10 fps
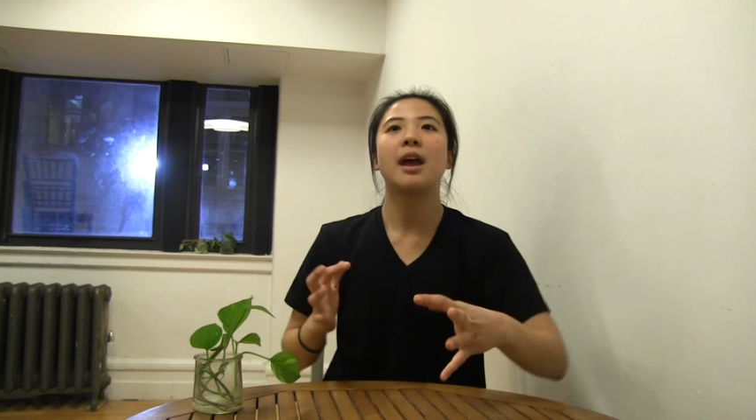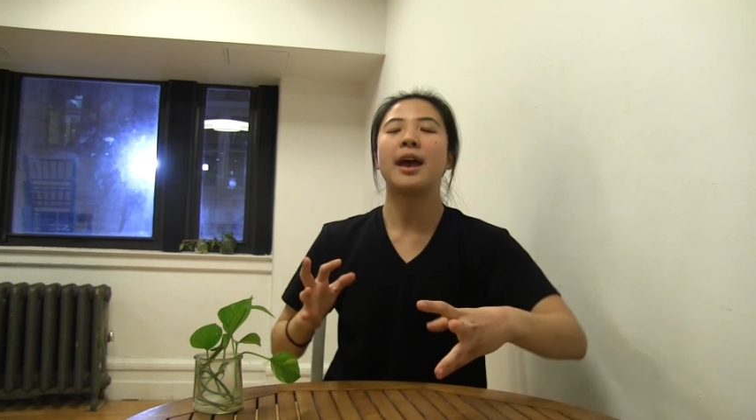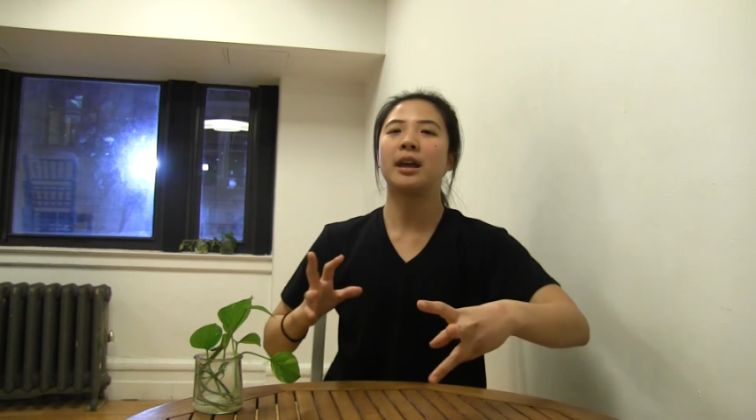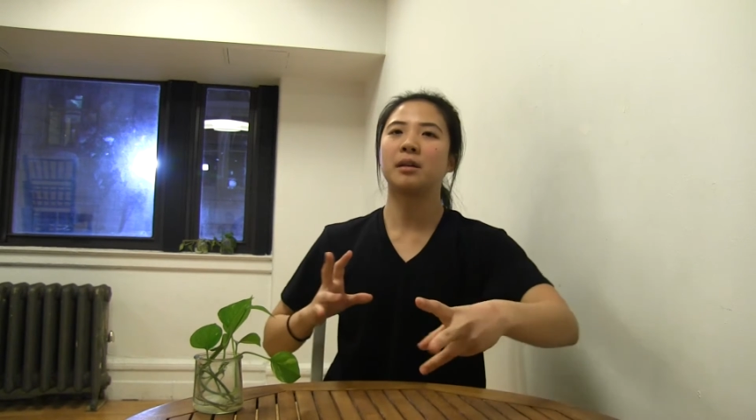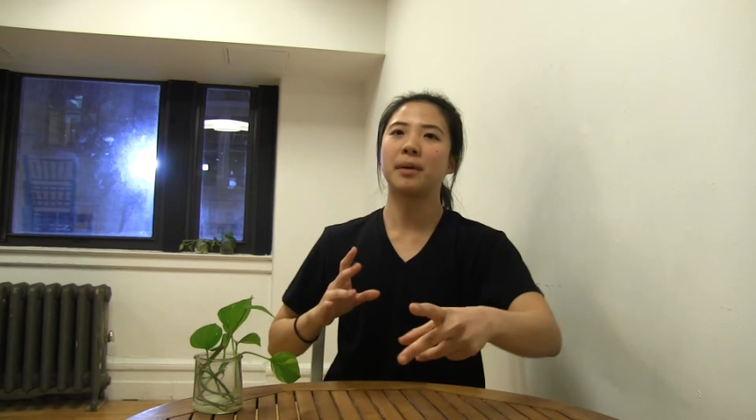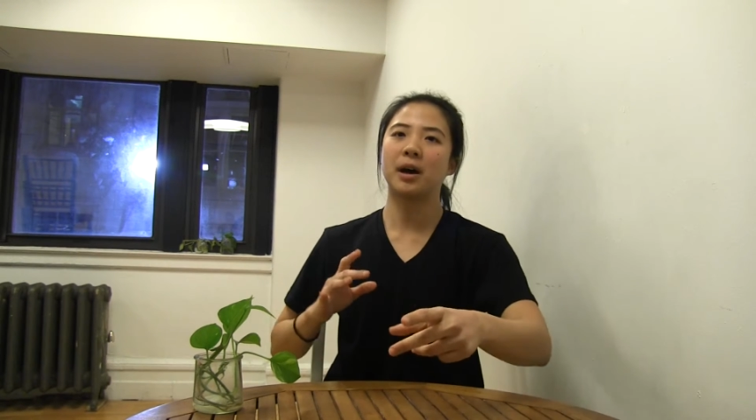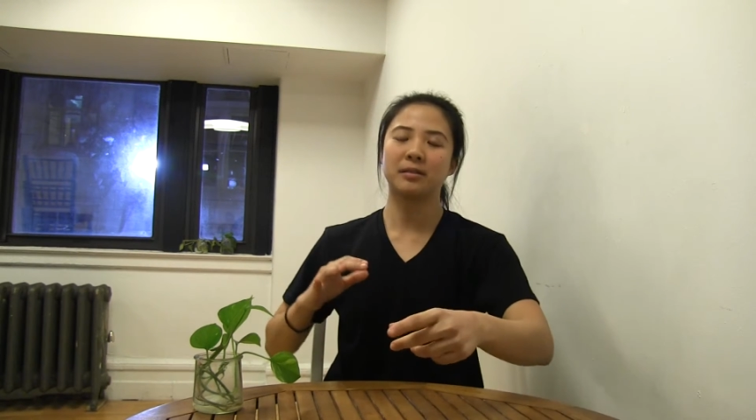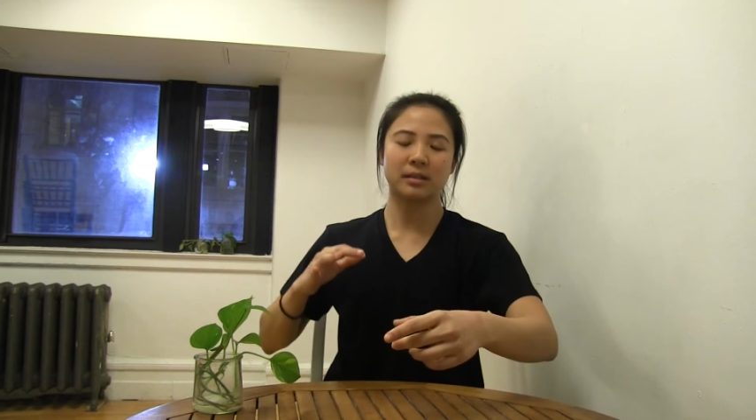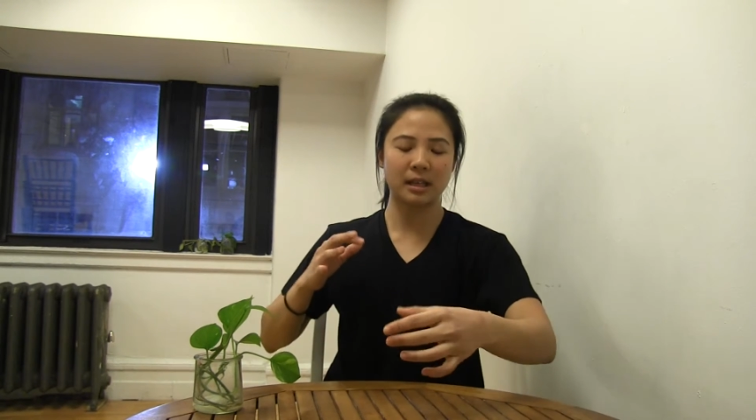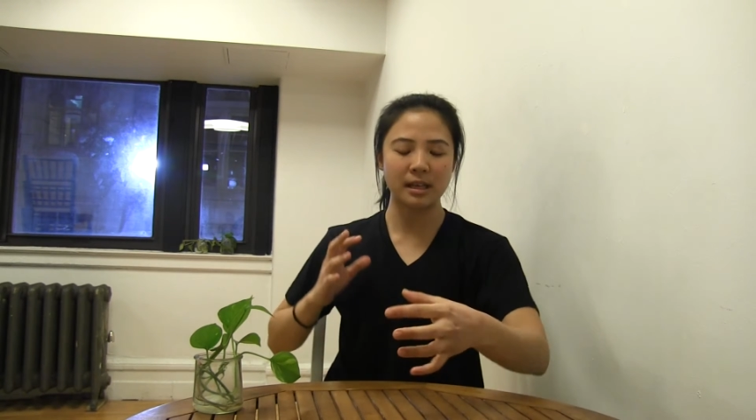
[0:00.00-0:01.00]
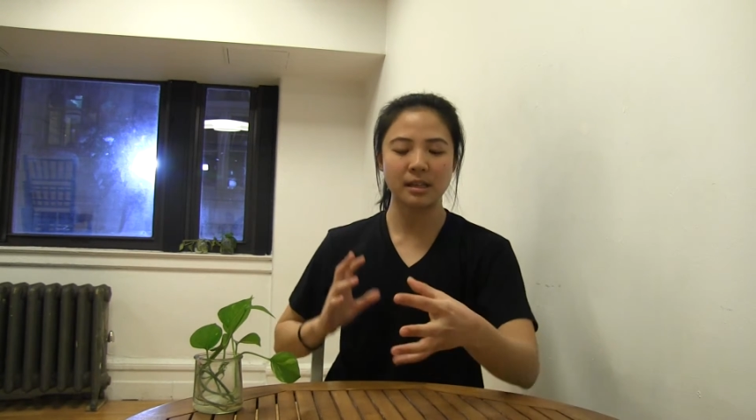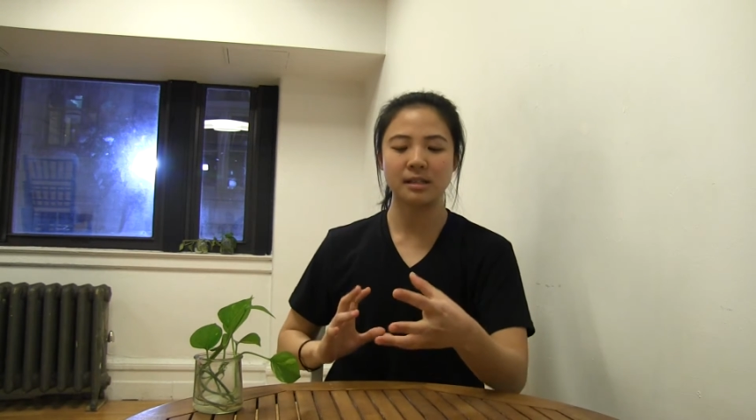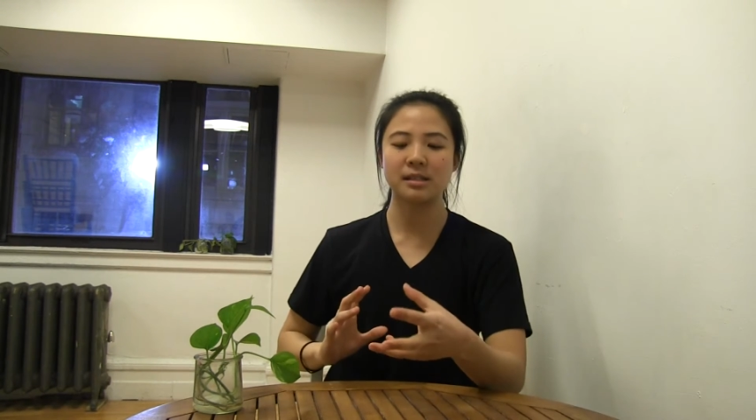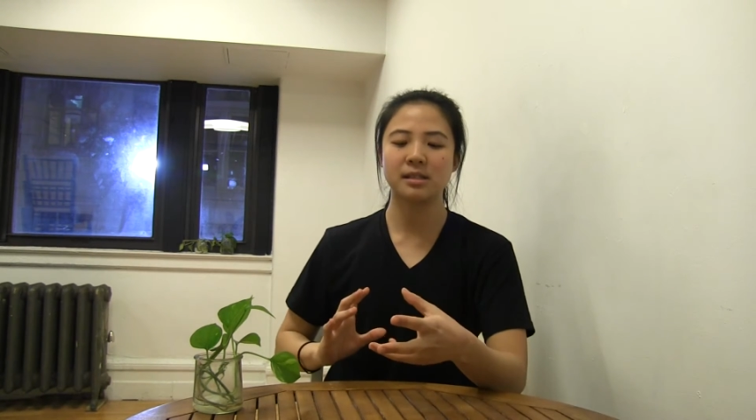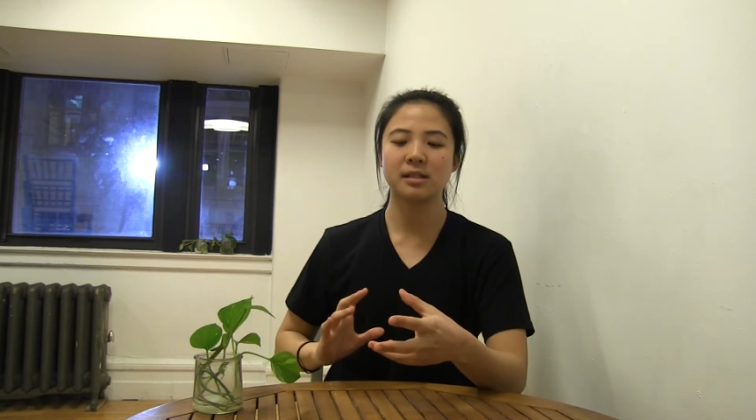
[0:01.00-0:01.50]
and about
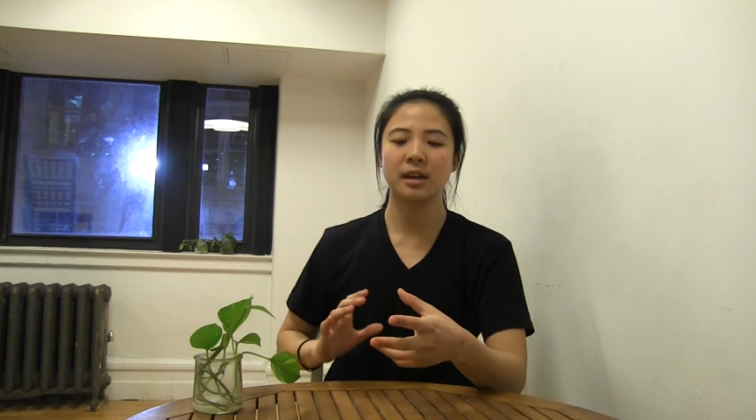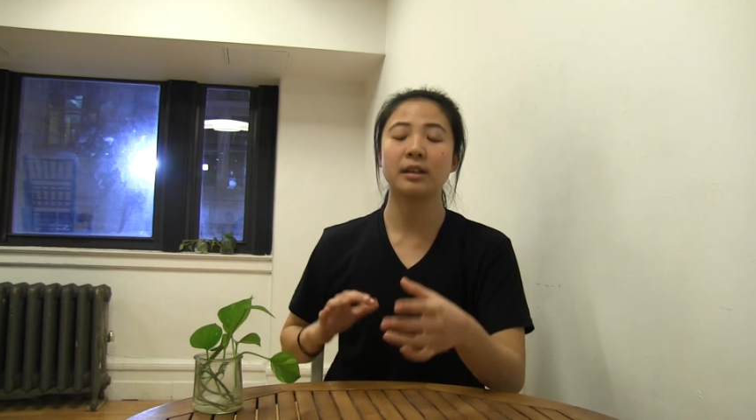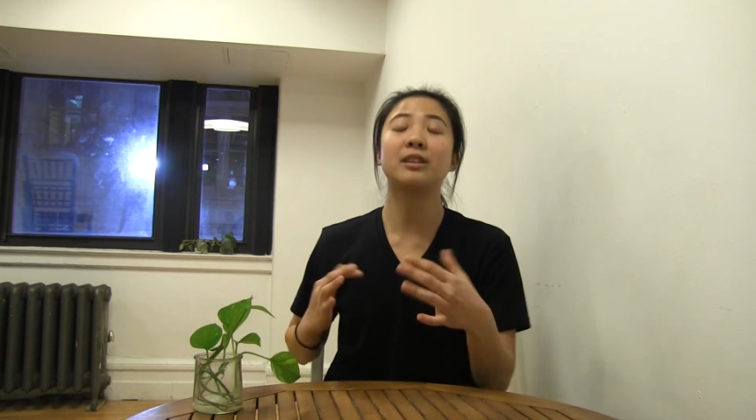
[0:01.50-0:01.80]
these